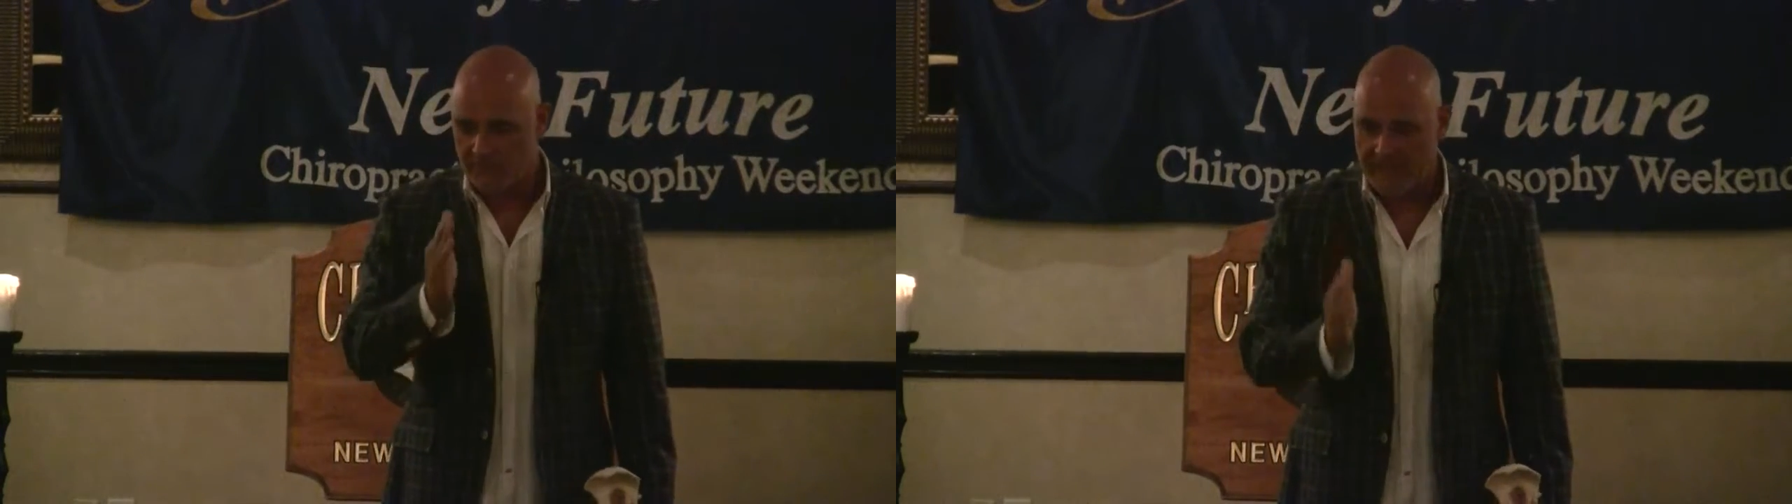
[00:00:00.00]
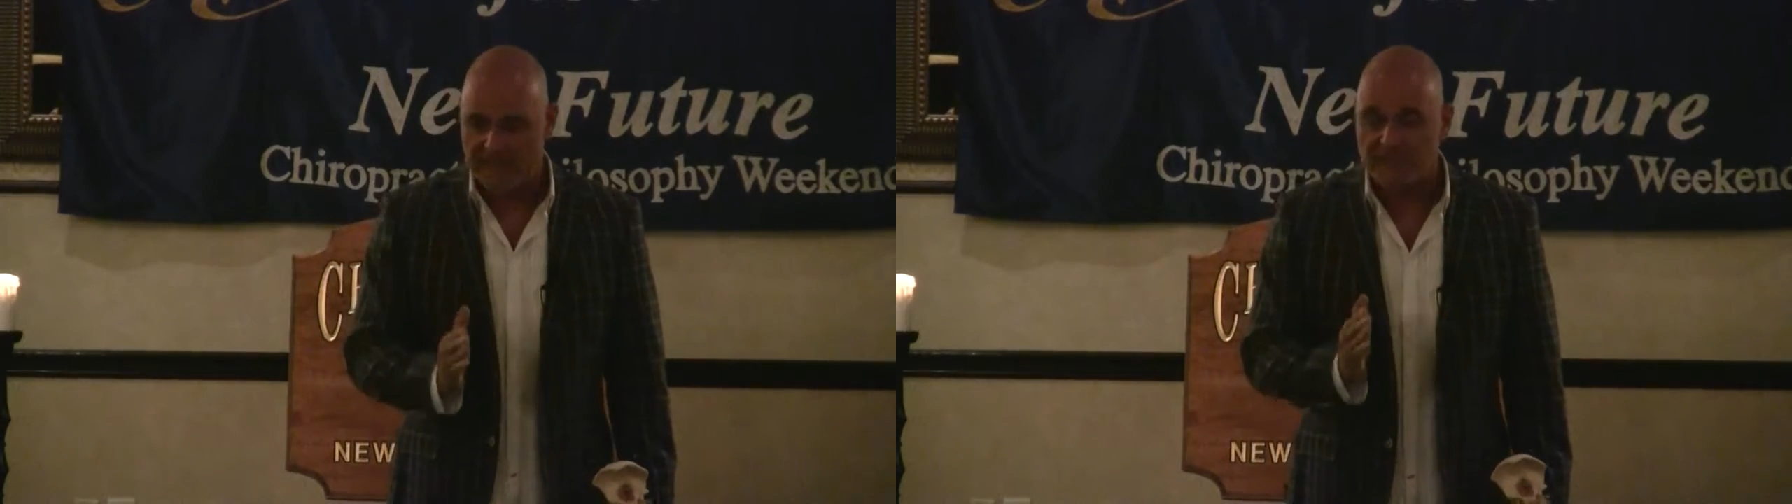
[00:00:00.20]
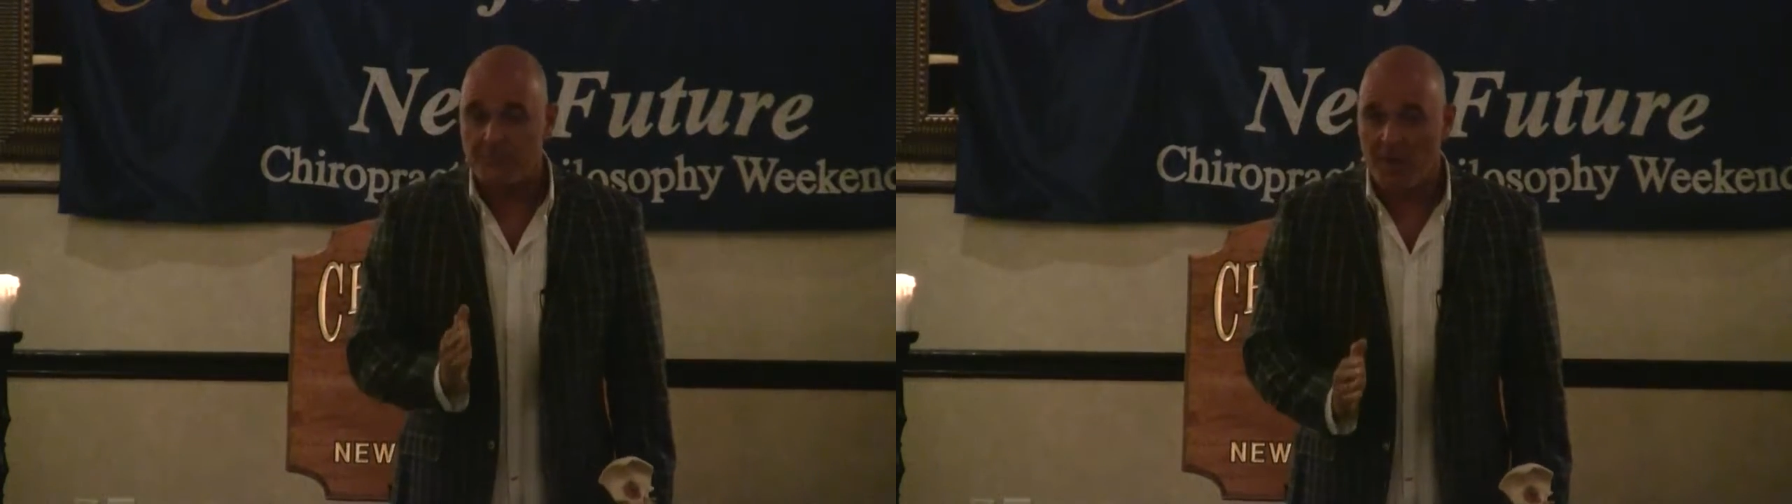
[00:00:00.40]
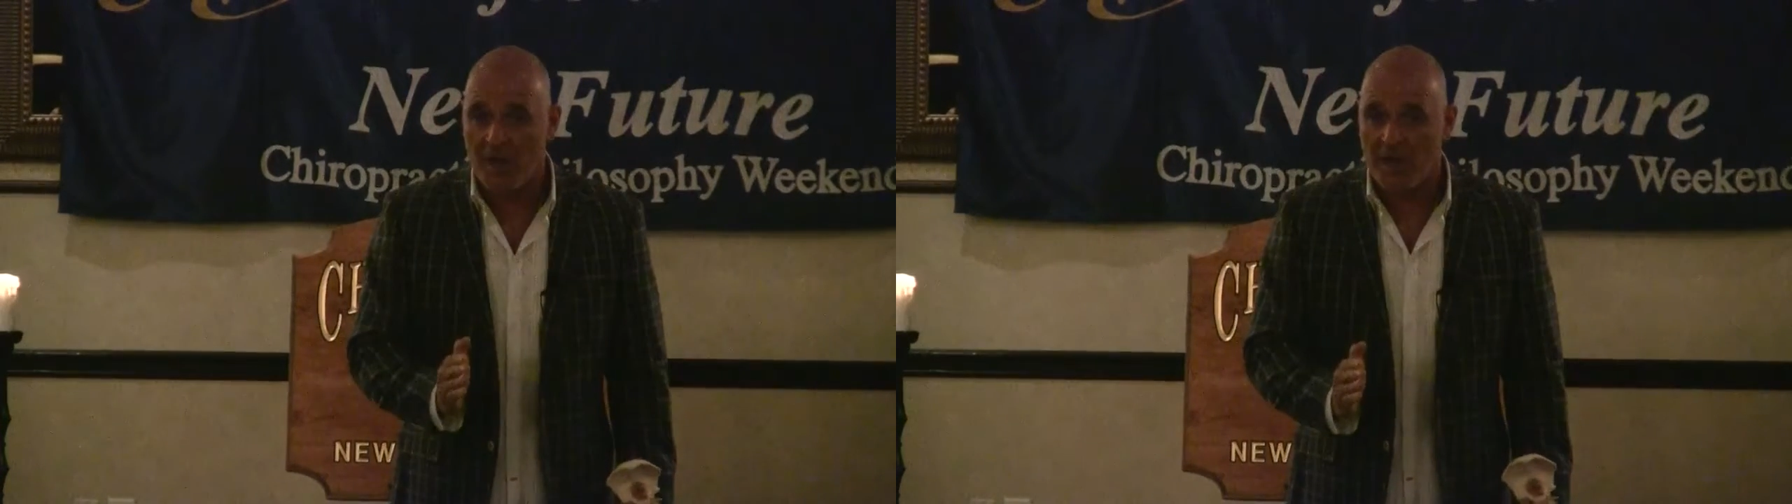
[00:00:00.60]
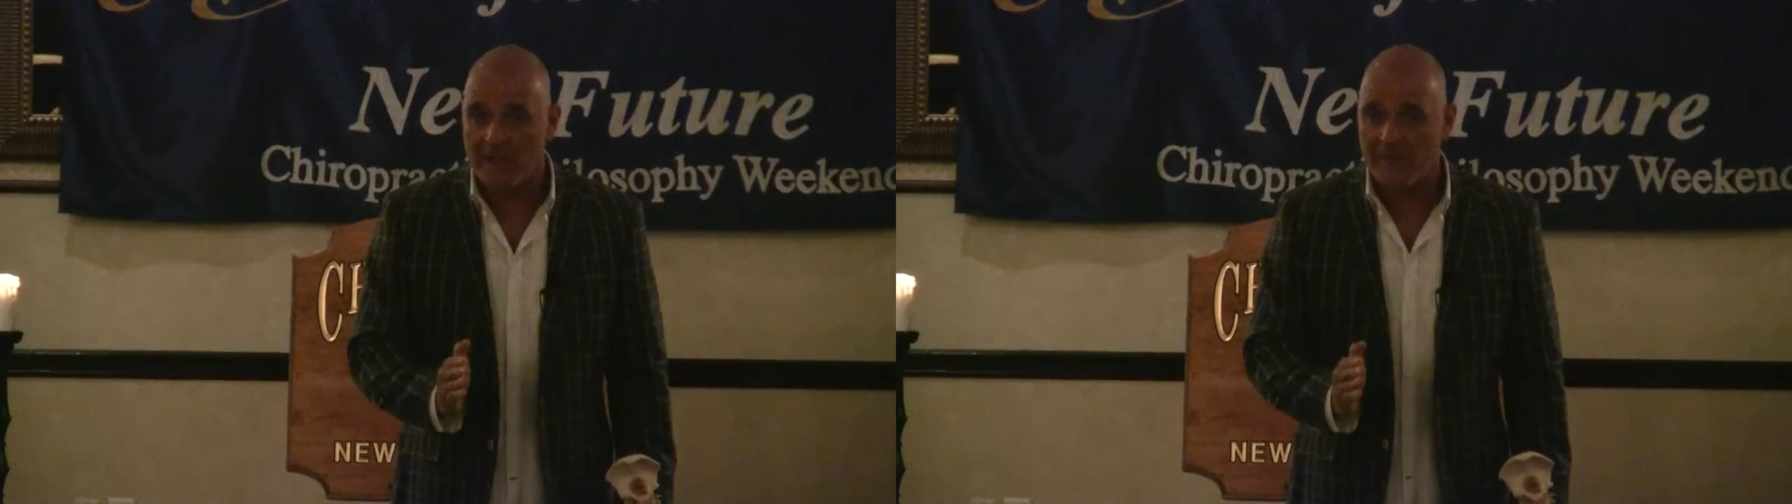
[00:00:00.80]
of that
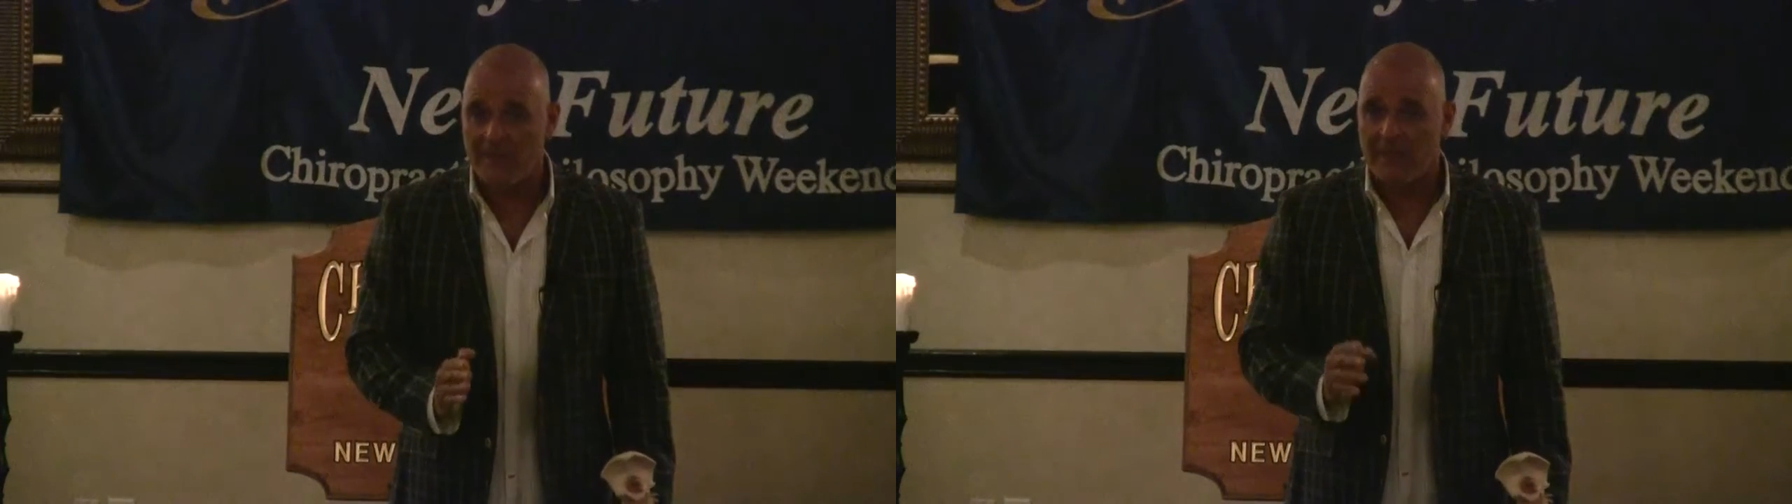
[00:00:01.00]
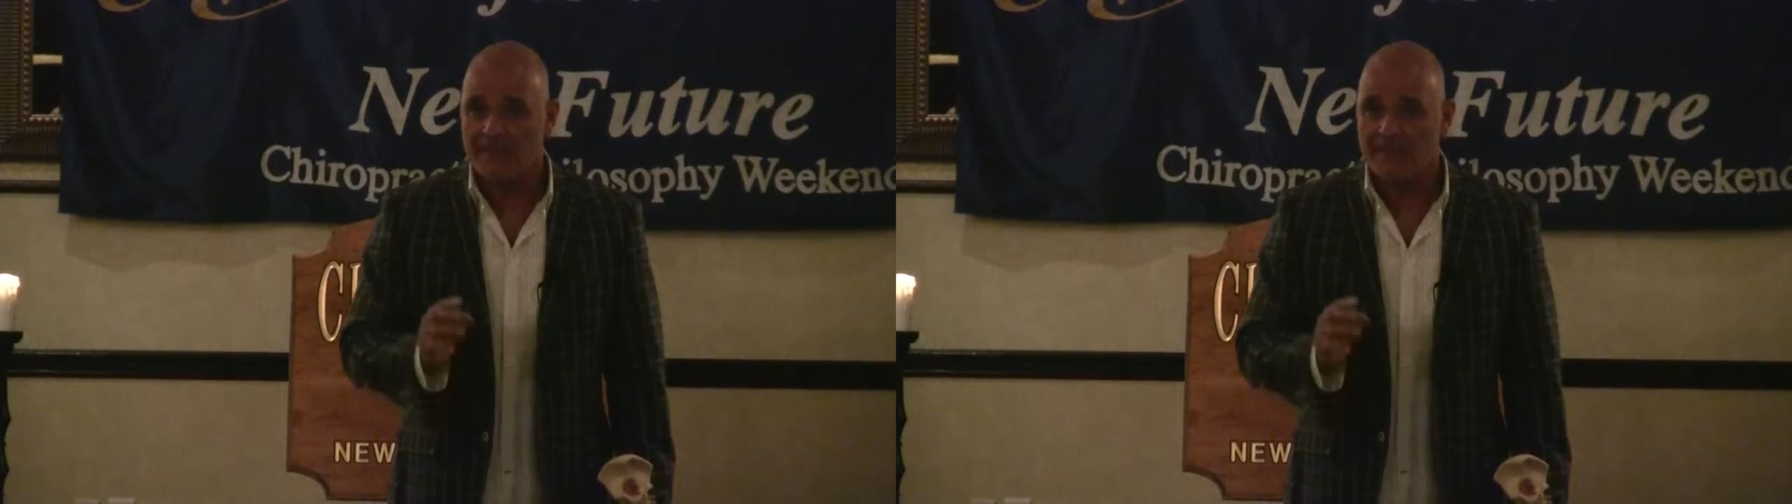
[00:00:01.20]
spine